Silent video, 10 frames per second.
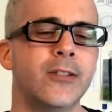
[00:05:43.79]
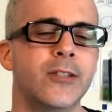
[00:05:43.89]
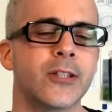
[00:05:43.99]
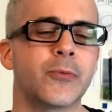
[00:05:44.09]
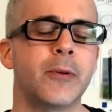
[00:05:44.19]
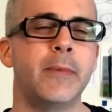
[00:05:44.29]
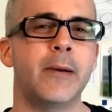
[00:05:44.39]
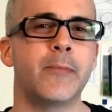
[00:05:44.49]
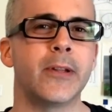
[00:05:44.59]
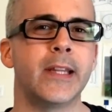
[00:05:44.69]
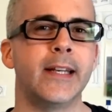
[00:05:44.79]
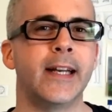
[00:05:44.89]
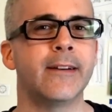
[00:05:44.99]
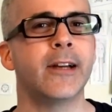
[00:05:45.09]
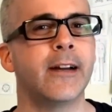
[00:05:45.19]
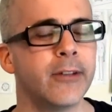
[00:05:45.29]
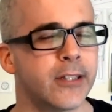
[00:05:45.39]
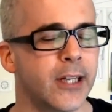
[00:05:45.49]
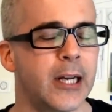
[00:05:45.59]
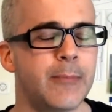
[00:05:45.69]
just remember that every
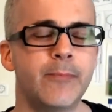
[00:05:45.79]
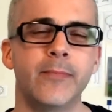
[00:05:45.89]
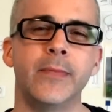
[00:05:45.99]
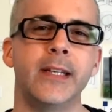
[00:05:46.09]
time